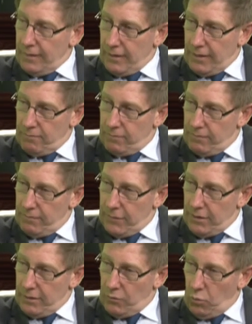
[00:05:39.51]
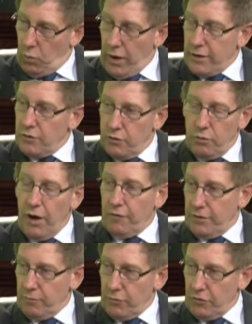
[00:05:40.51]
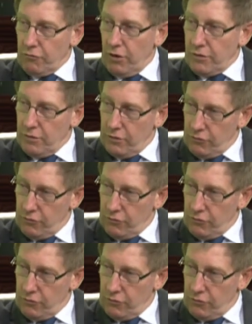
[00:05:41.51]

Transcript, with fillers: Um, where you do have some discretion,